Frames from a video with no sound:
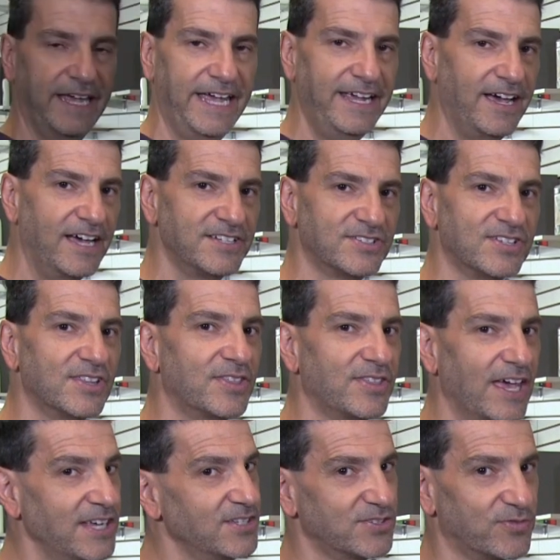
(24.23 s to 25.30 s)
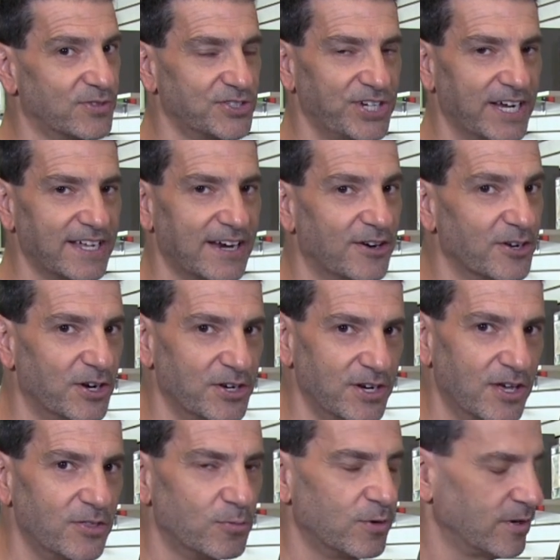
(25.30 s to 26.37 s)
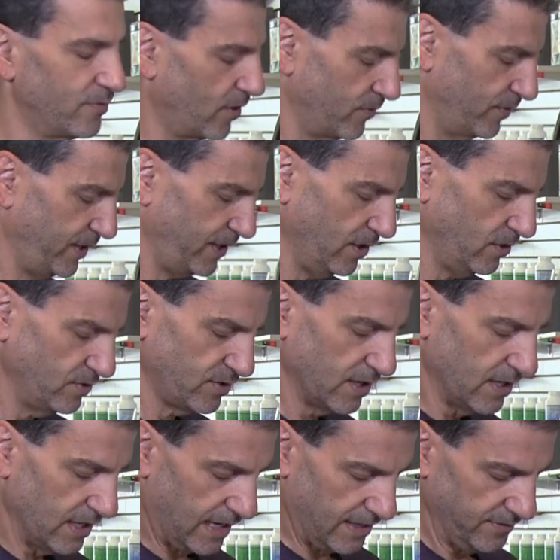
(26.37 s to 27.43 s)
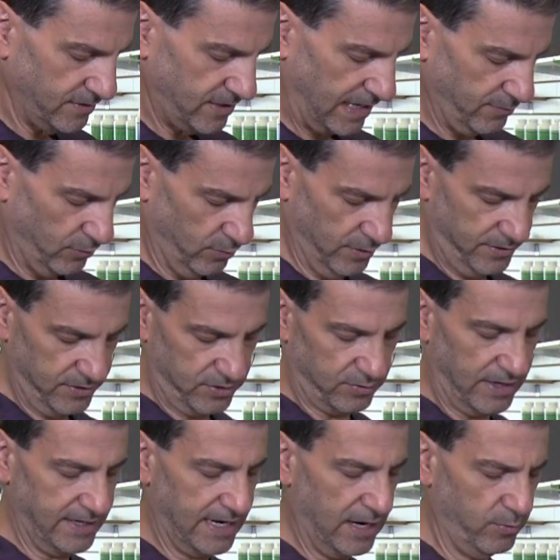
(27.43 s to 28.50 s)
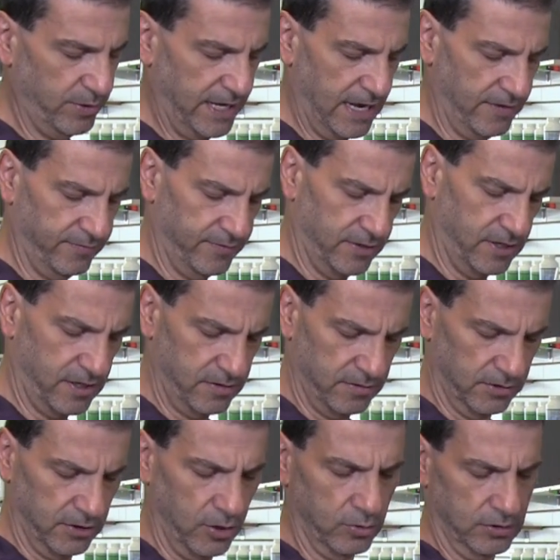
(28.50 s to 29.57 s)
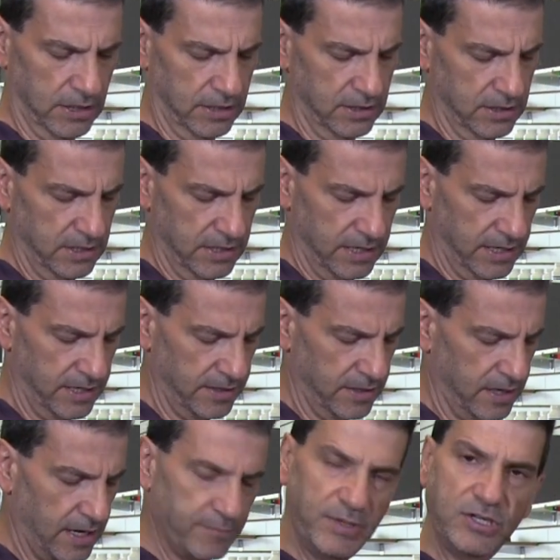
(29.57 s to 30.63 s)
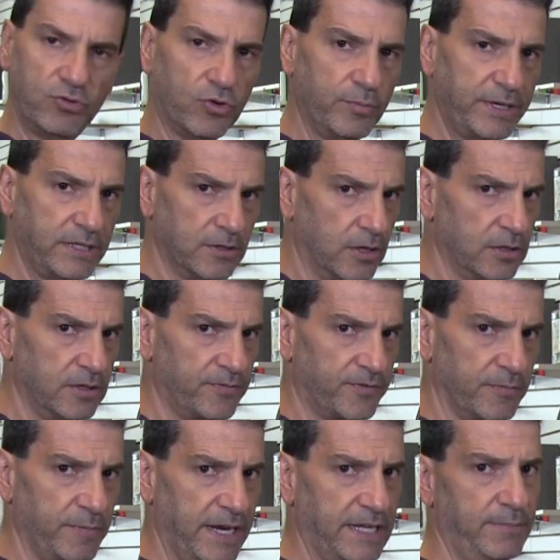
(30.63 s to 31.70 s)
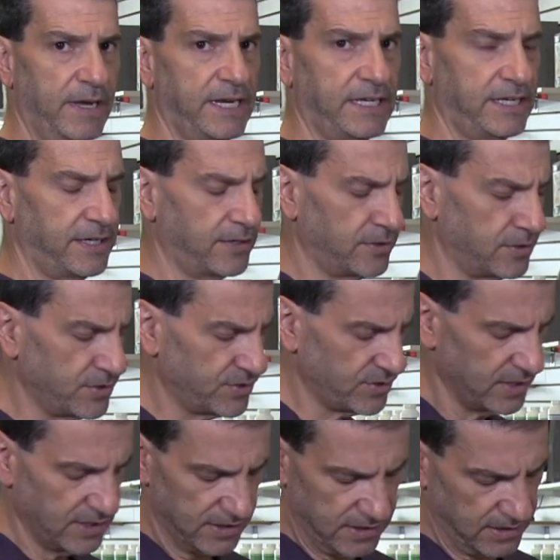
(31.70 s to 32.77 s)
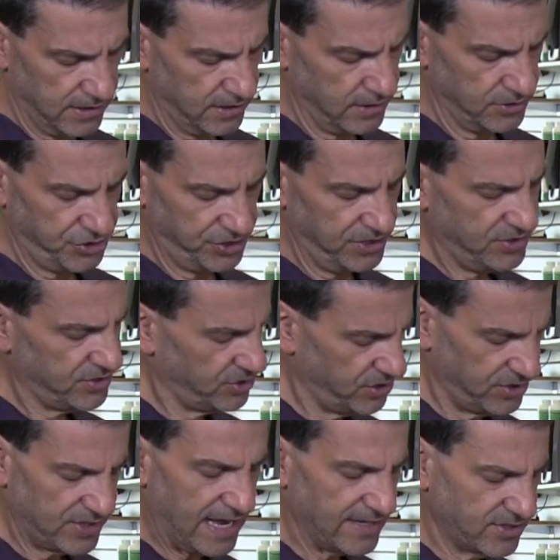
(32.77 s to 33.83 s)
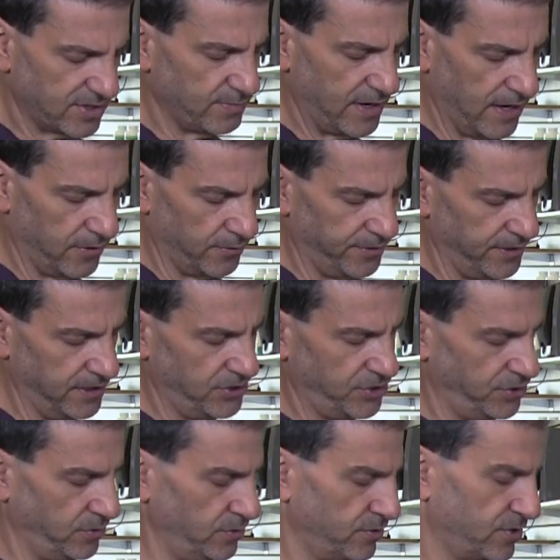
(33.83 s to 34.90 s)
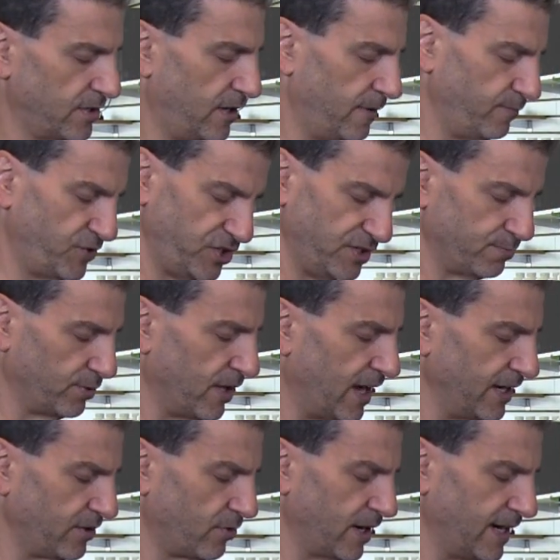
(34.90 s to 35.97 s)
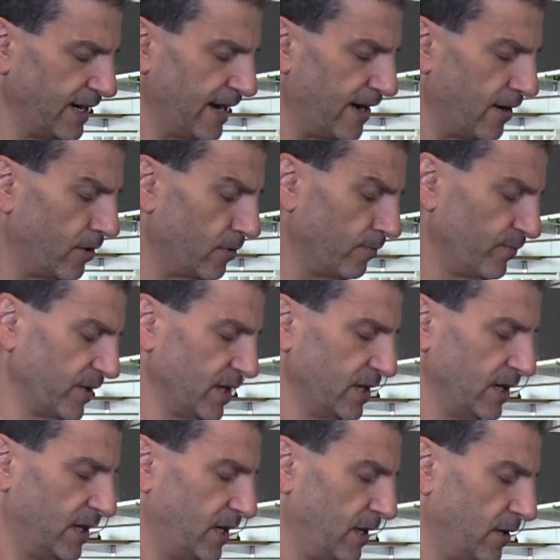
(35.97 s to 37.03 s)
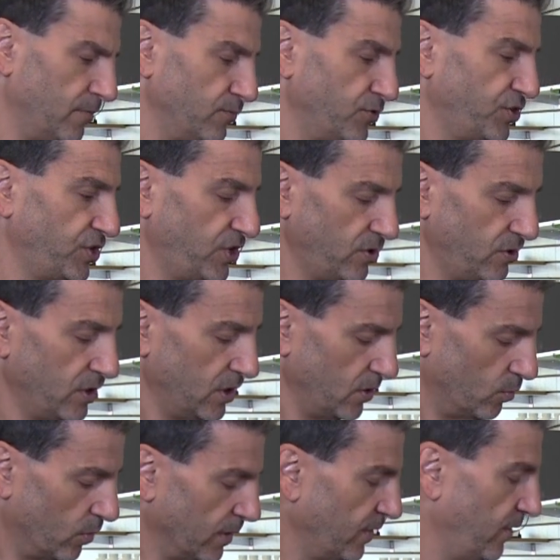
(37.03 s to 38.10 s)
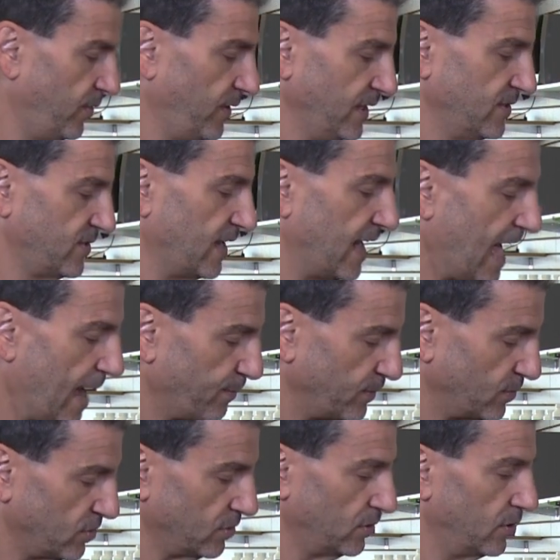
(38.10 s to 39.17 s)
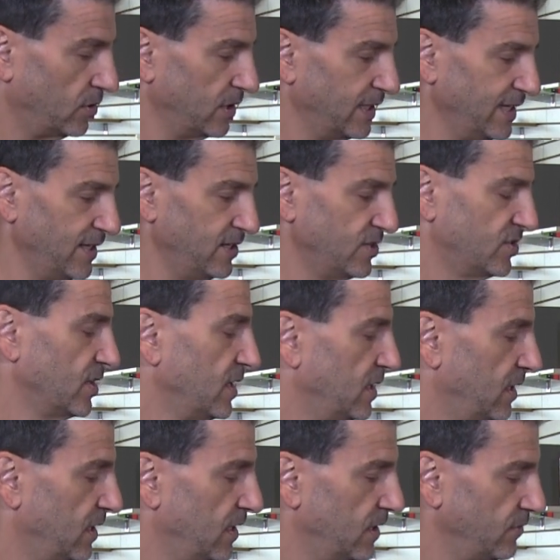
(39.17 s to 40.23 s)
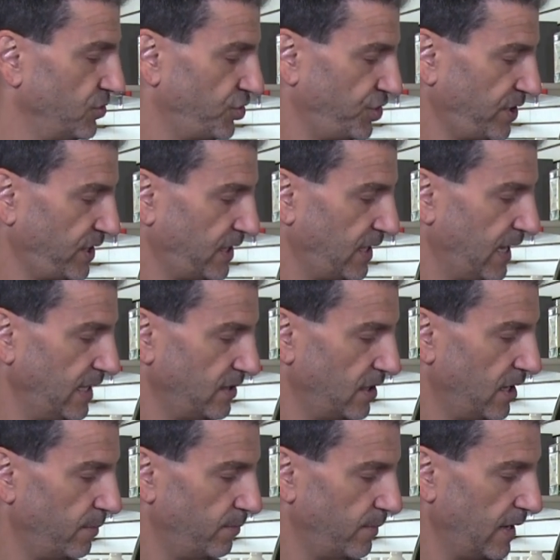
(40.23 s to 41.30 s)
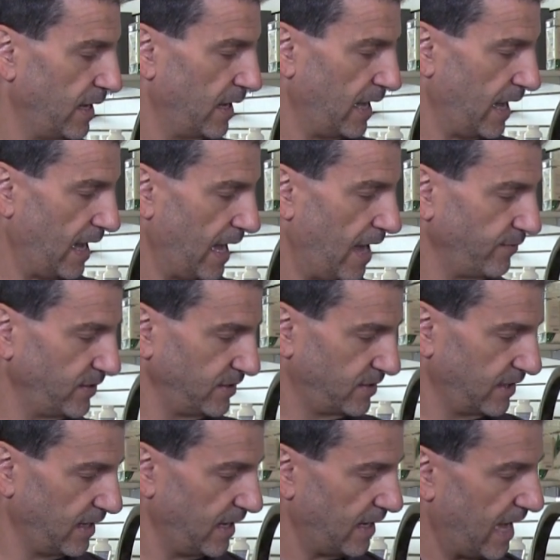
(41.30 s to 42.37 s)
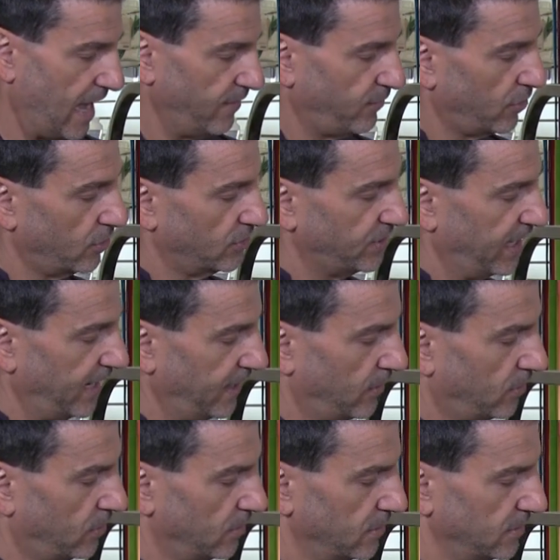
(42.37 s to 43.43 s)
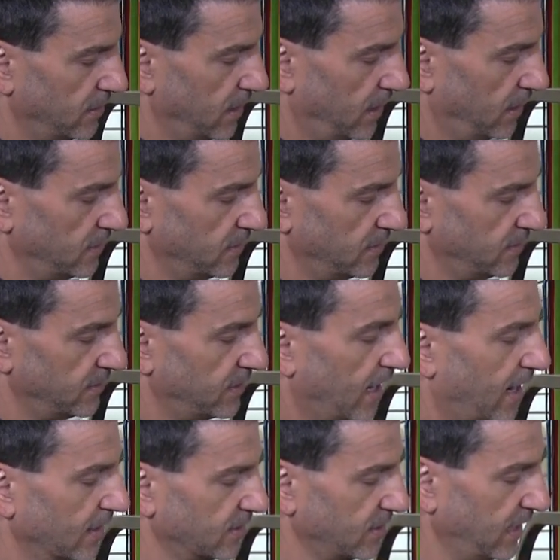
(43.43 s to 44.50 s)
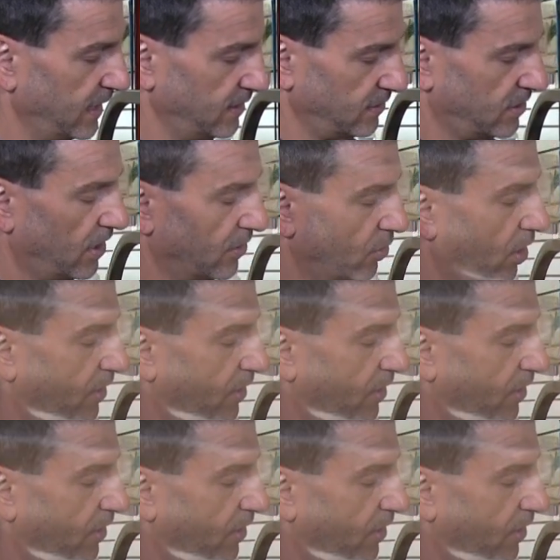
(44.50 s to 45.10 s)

Hey guys, thanks for checking out another one of our videos. On the table with us right now, we have uh, Lola. And uh, I've been grooming Lola for many, many years. Uh, she's, she's had some health issues. Um, she's blind right now. Um, she, one of the things that happened to Lola is uh, she ended up having to have her tail uh, docked and cut